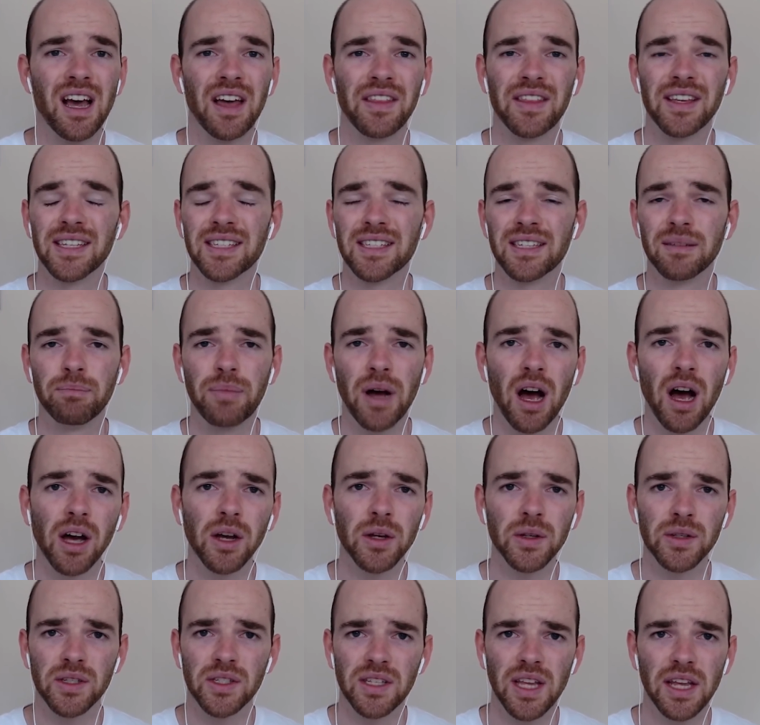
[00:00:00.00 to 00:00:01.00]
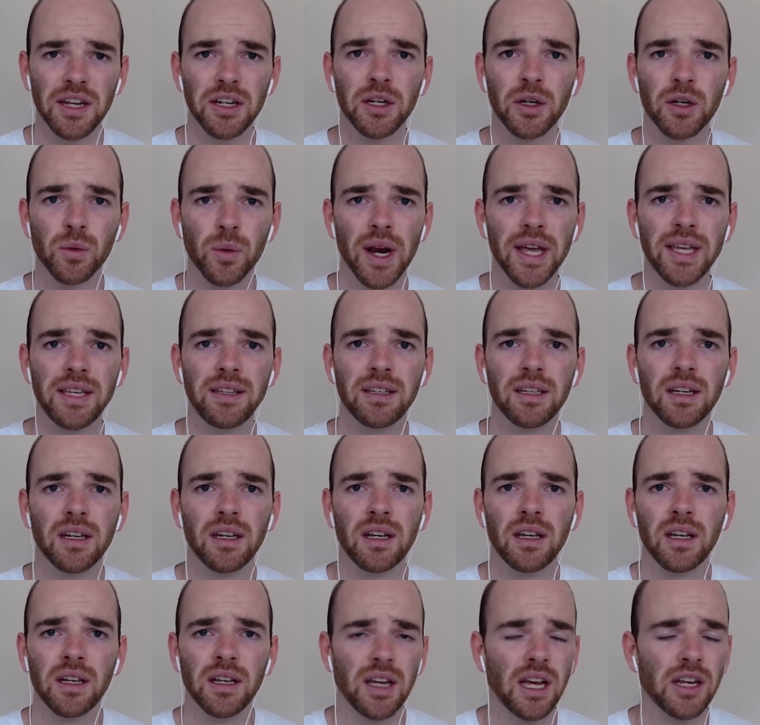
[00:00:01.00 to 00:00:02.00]
I think Ceballos
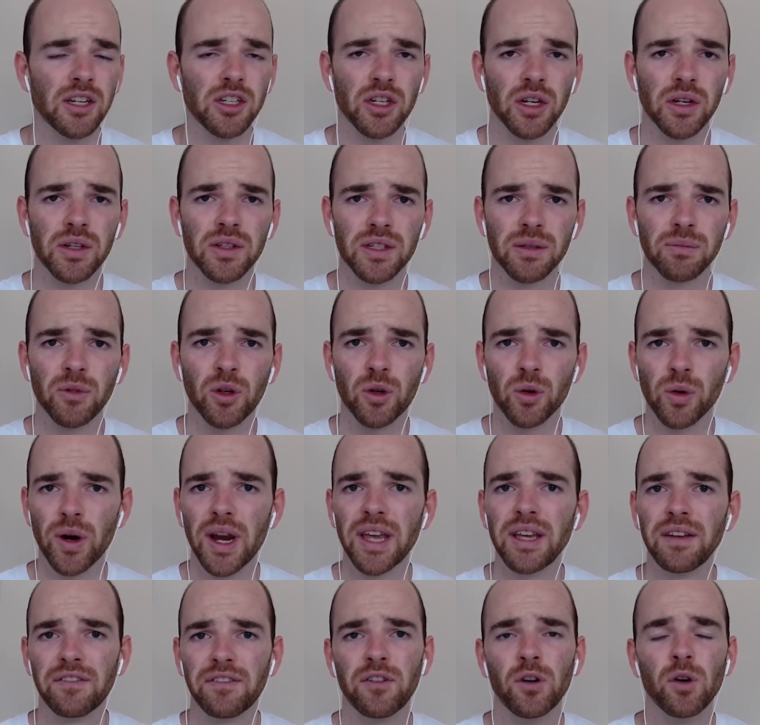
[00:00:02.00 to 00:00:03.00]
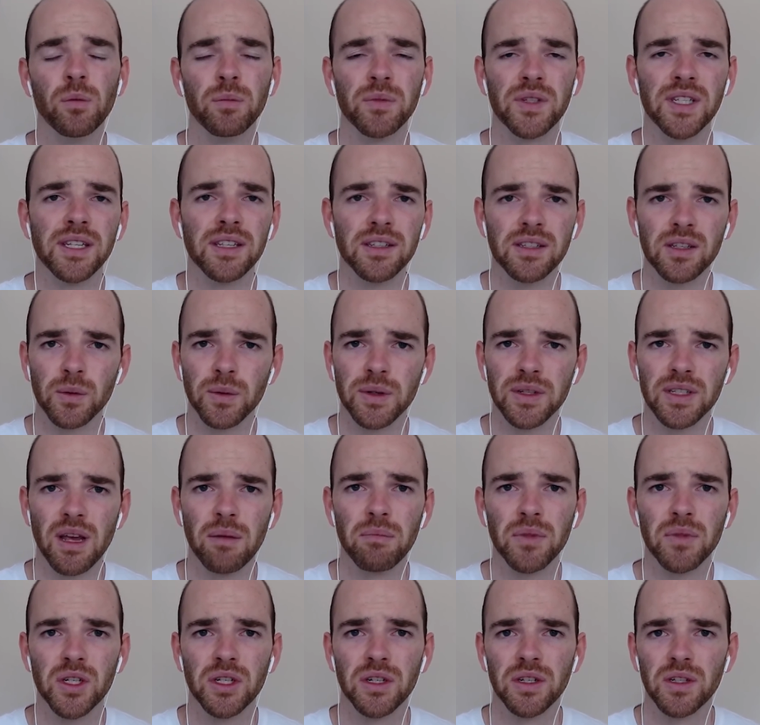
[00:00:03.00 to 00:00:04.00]
has shown some great form since the
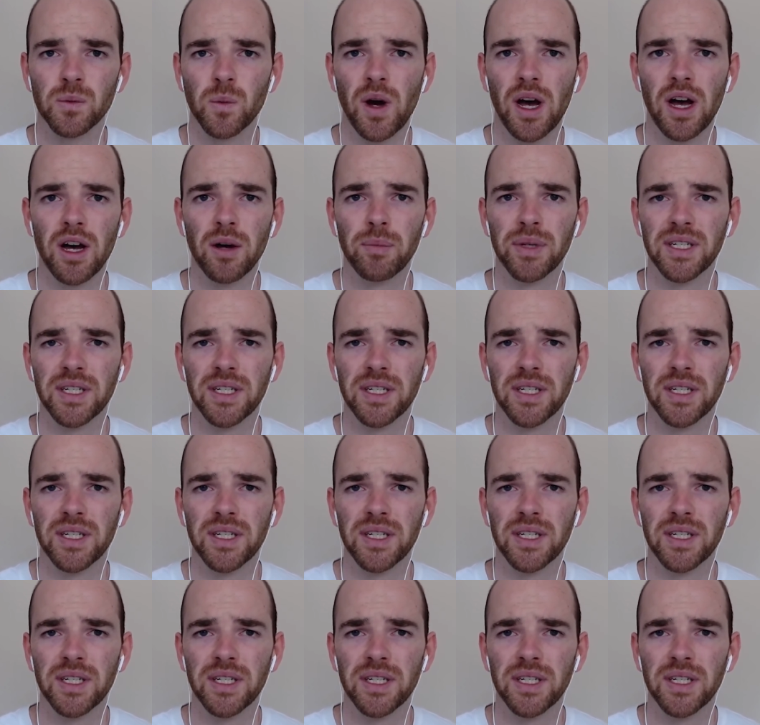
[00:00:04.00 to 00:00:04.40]
resumption as well,